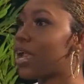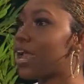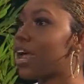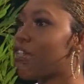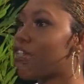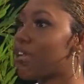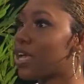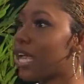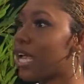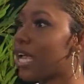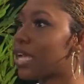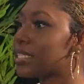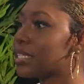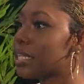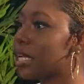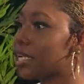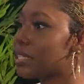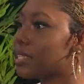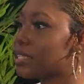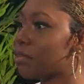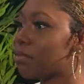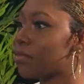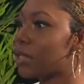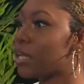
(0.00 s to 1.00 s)
And I realized that
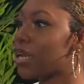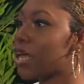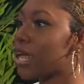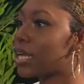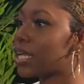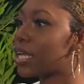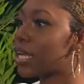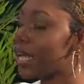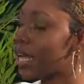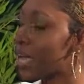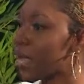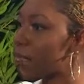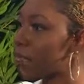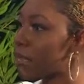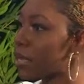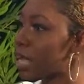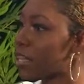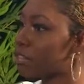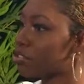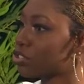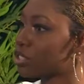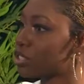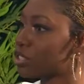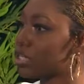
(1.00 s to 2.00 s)
it's something that came
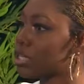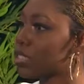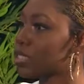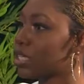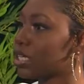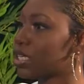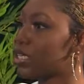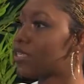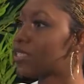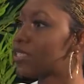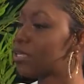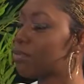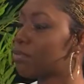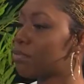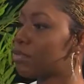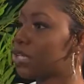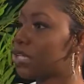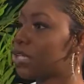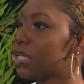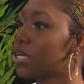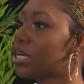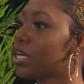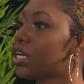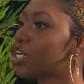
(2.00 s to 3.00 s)
naturally to
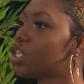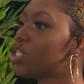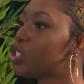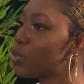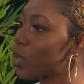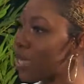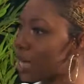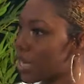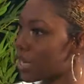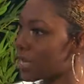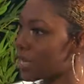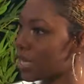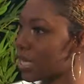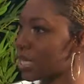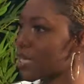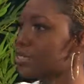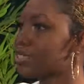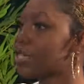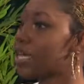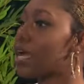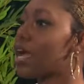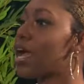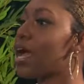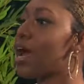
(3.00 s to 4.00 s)
me to an
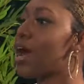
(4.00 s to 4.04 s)
extent.